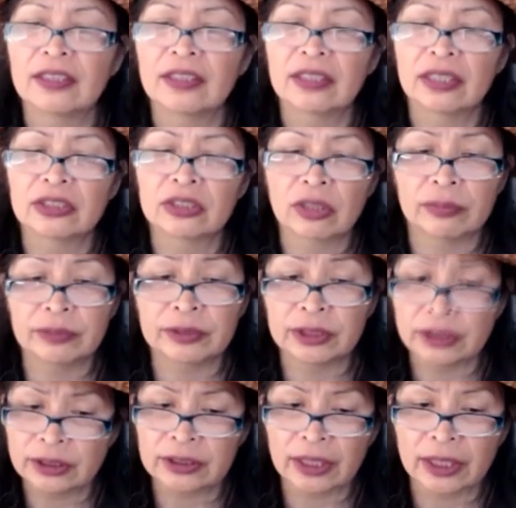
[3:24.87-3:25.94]
And so I'm
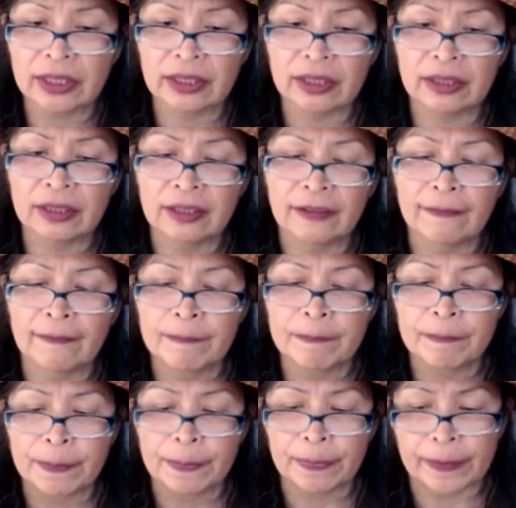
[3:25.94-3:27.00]
just saying
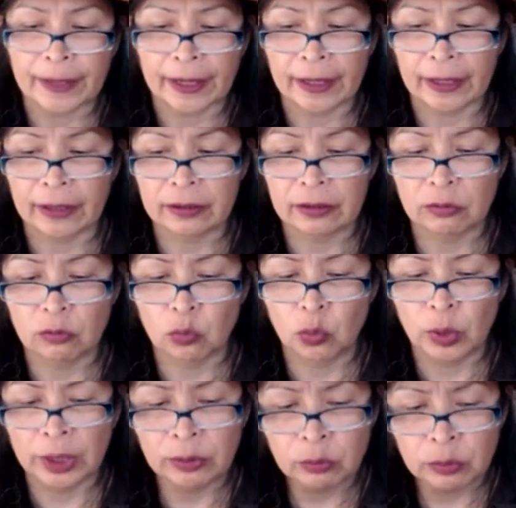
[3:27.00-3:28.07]
that
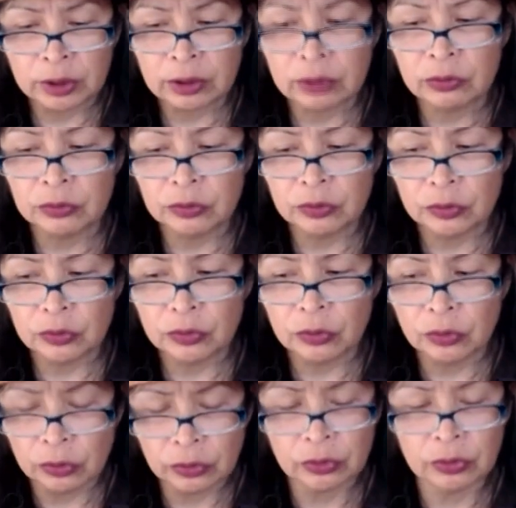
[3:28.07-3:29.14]
when we
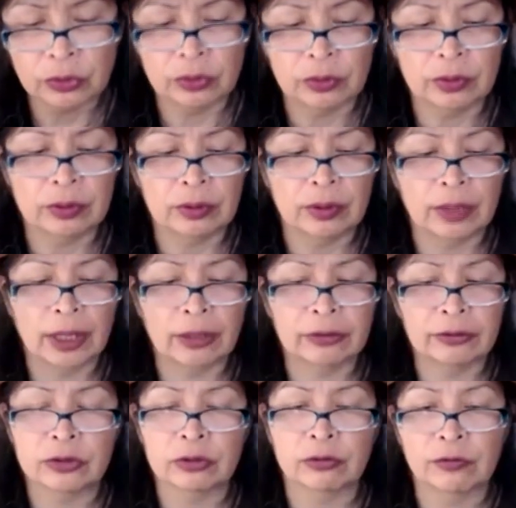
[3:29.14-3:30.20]
learn how
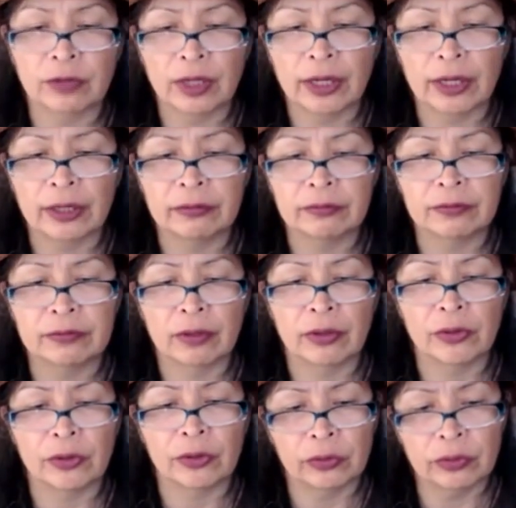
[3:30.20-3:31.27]
to survive
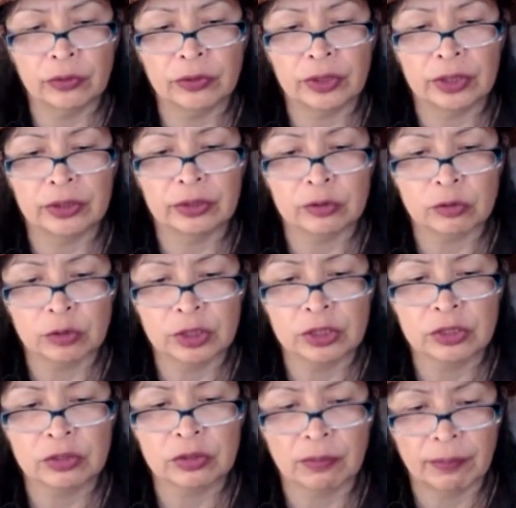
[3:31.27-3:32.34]
on the earth in a
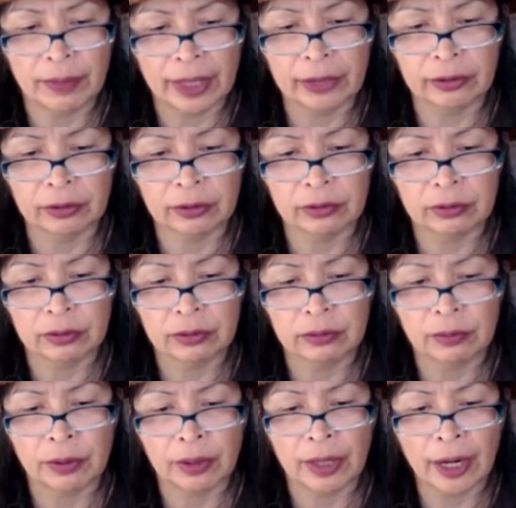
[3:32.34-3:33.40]
traditional manner,
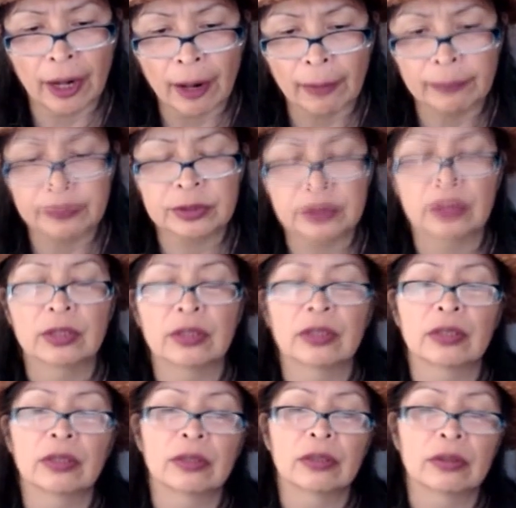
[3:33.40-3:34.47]
perhaps
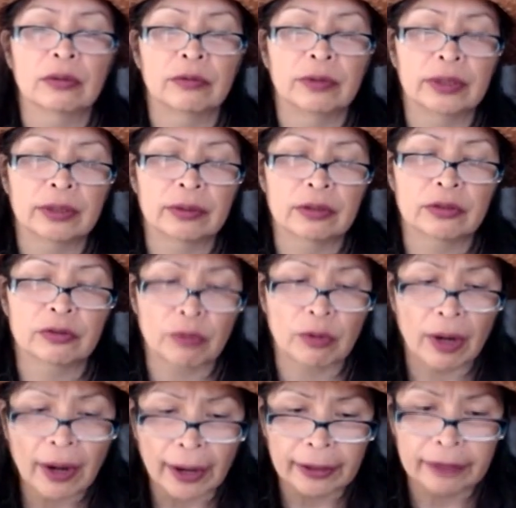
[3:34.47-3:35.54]
we can
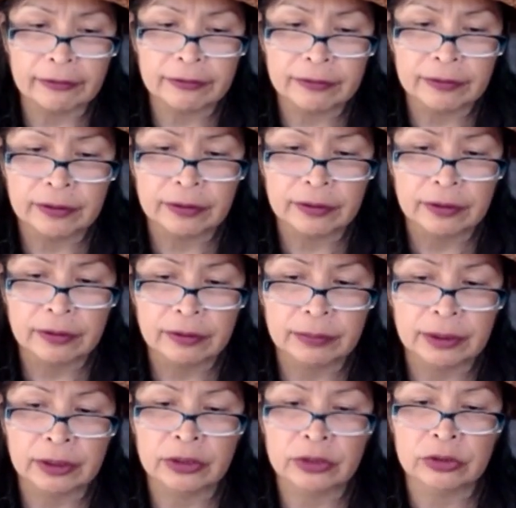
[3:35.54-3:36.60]
thrive,
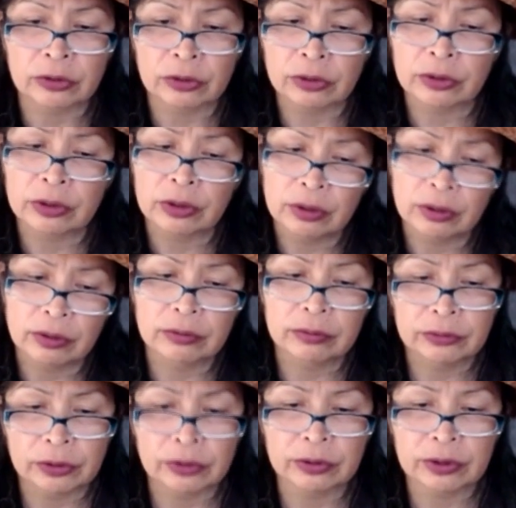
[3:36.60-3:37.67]
because the
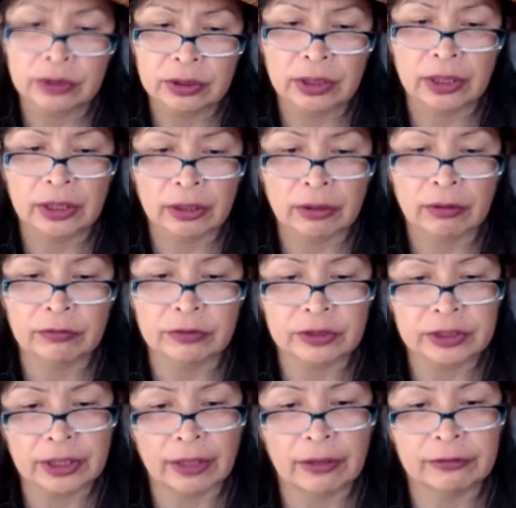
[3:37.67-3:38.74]
earth can take care of
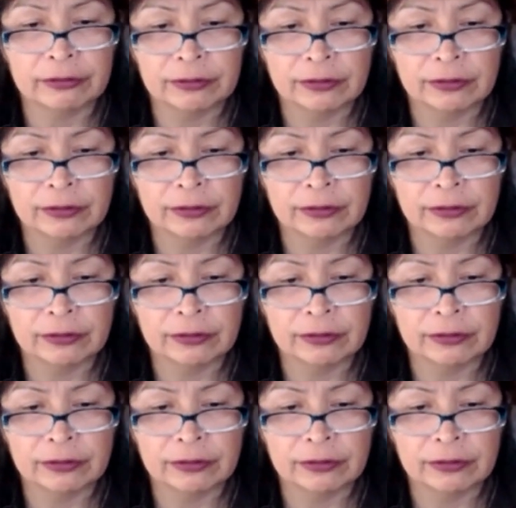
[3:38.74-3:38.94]
herself.